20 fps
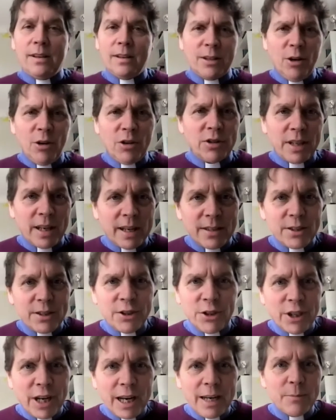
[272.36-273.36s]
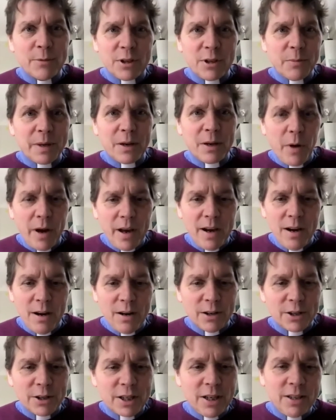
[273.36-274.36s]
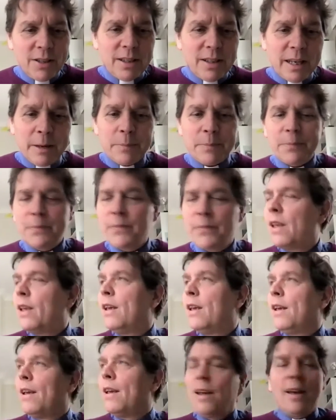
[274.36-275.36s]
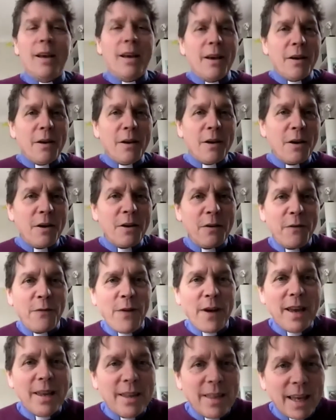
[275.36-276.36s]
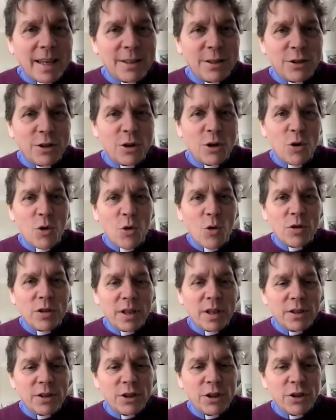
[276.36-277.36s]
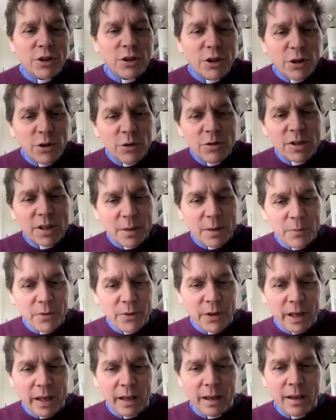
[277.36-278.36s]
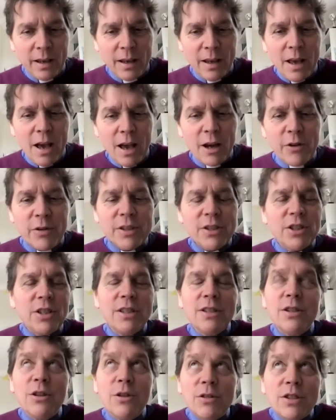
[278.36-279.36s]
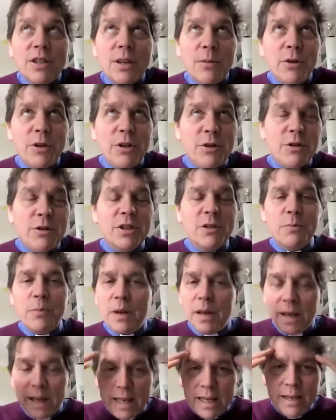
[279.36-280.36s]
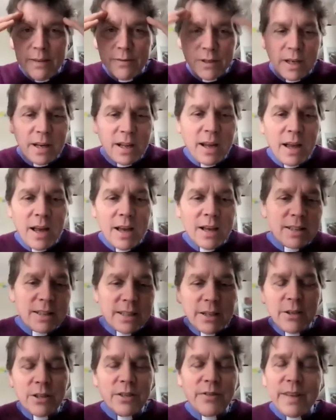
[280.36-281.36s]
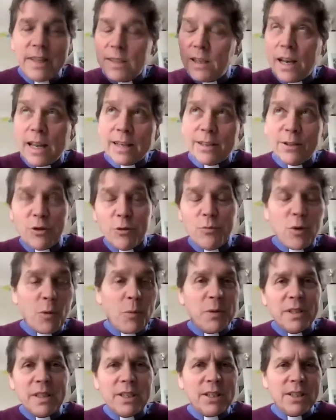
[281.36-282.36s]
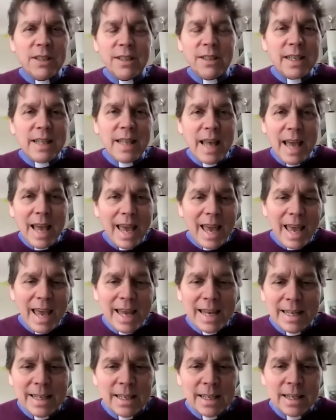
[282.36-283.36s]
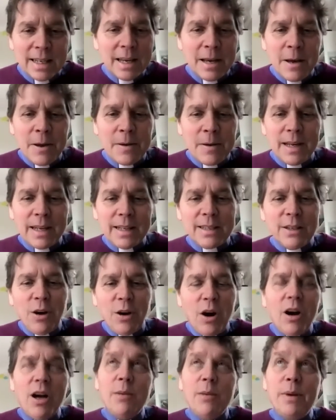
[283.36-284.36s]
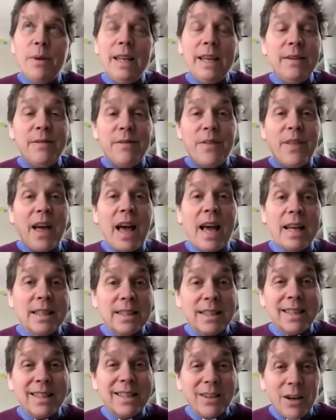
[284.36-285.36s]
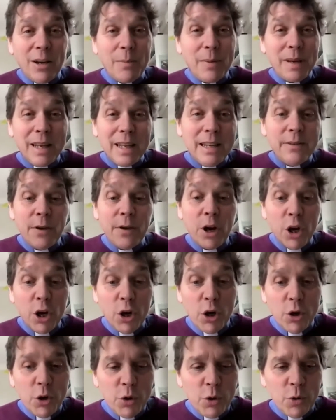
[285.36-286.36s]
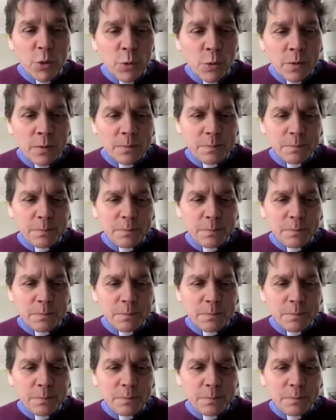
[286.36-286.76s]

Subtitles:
Gosh, that St. James can be quite harsh, can't he? Faith has to cause us to do something. A Christian's not someone who just believes in a series of intellectual propositions in their head. It's not I believe that, it's I believe who.